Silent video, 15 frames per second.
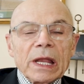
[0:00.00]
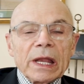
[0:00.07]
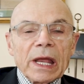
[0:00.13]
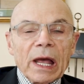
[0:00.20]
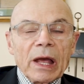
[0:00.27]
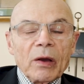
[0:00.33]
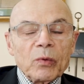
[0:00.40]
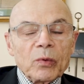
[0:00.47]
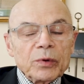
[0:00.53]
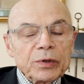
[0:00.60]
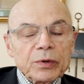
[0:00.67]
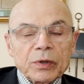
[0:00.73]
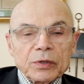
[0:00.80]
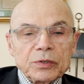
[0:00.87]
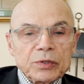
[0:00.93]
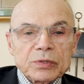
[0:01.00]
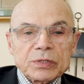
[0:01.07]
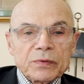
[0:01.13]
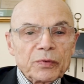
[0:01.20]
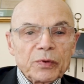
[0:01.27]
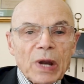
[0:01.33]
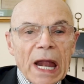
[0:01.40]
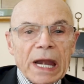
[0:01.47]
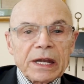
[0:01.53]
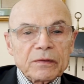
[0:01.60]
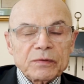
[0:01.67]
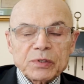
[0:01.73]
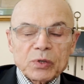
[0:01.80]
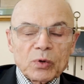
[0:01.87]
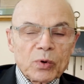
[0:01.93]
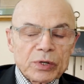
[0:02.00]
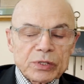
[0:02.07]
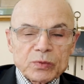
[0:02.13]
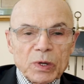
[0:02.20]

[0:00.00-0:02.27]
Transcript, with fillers: Uh, you can use a variety of scores.